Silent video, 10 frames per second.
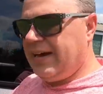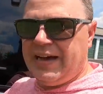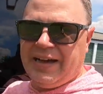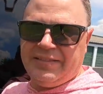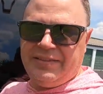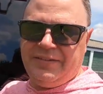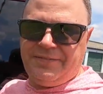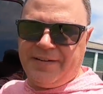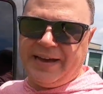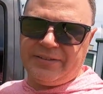on the
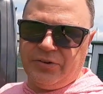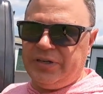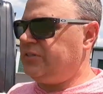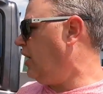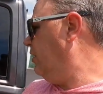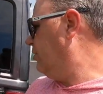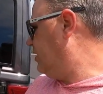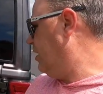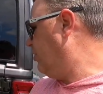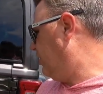factory tire
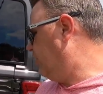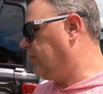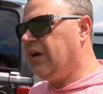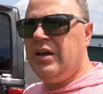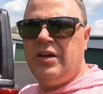carrier.